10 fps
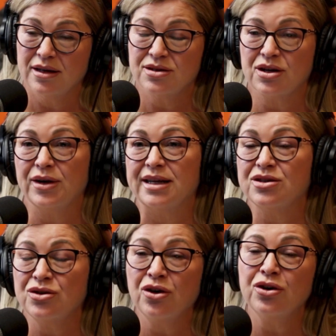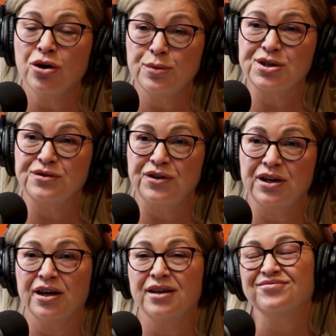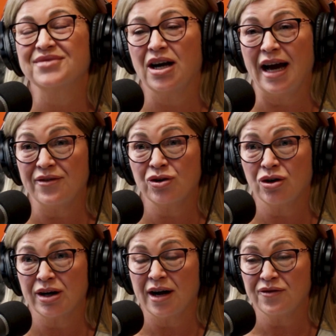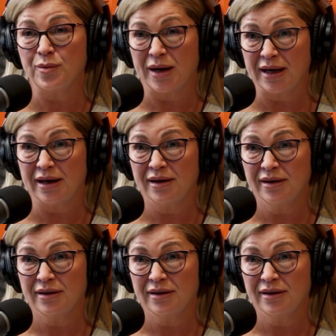So it's not an option for you to go, I haven't got enough money.